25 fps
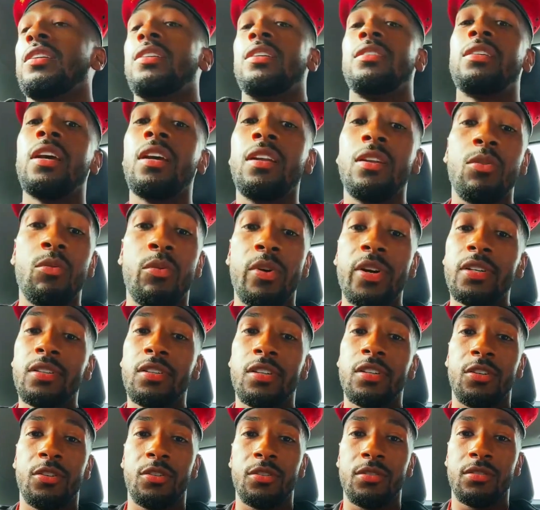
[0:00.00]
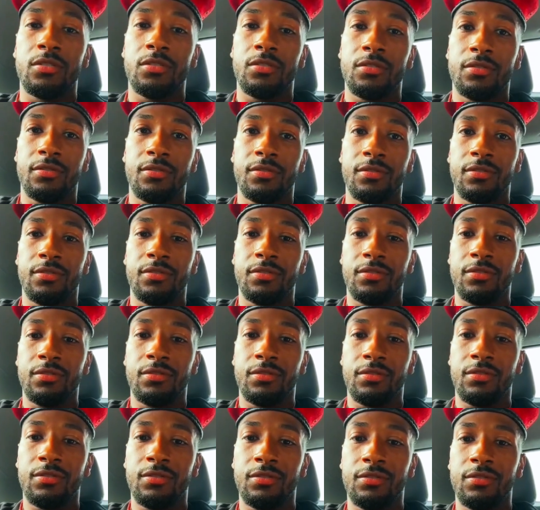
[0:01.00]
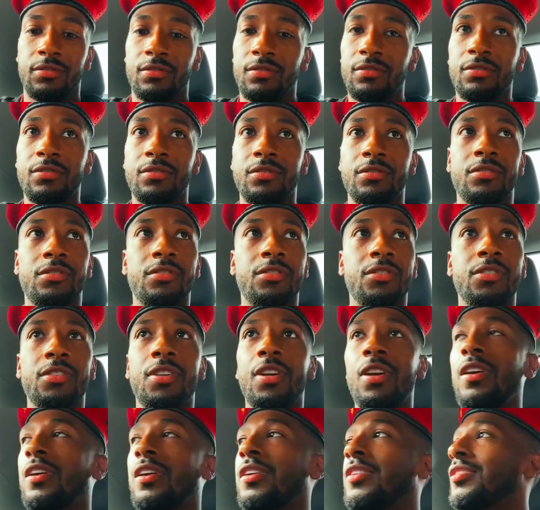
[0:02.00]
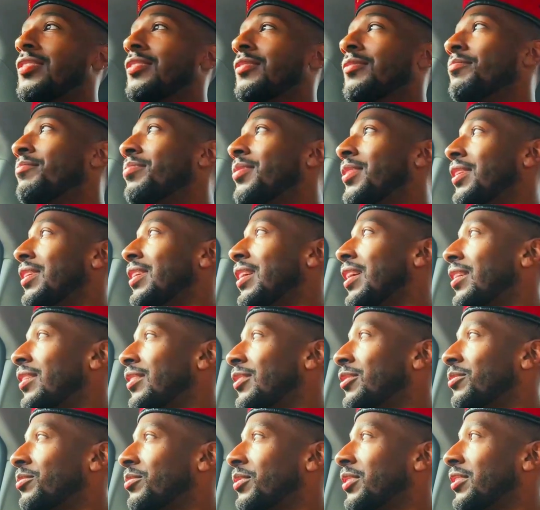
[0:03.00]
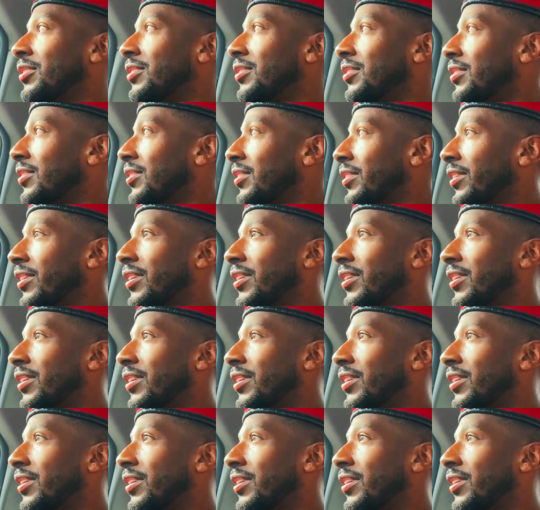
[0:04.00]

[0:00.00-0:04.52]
just hella work to do. Be honest, like, with you.